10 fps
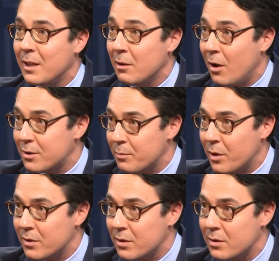He lost the
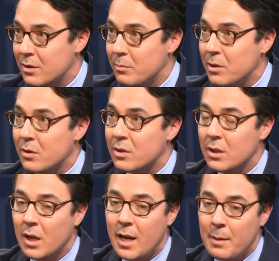presidency because he
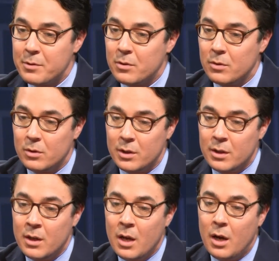got
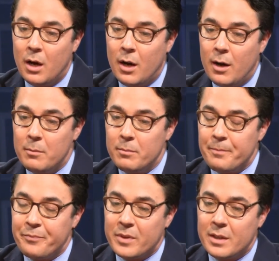absolutely
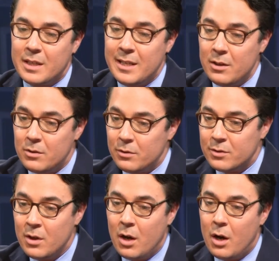
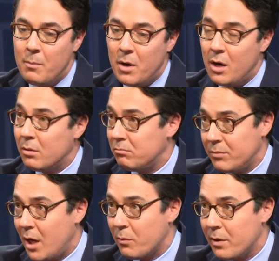killed among
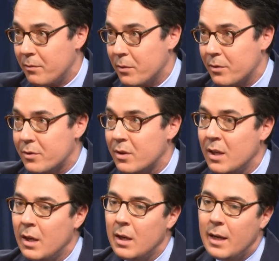non-white voters.
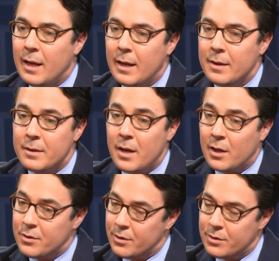And
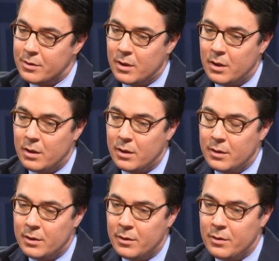not just
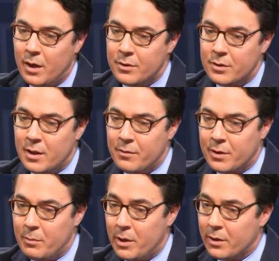
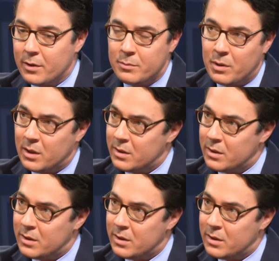African Americans, but